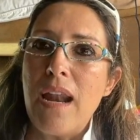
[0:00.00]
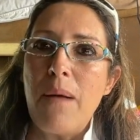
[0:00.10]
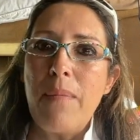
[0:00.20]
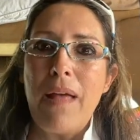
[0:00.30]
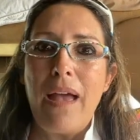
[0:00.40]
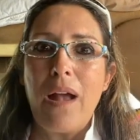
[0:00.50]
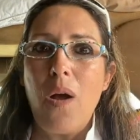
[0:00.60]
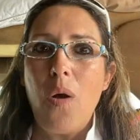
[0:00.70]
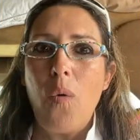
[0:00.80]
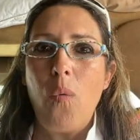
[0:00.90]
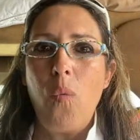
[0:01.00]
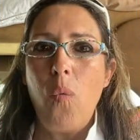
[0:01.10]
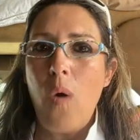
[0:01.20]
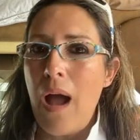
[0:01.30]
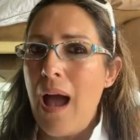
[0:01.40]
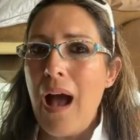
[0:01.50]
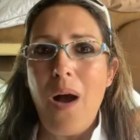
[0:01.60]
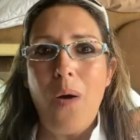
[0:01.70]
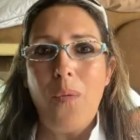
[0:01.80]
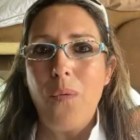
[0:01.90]
And I'm like,
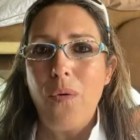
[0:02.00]
wow,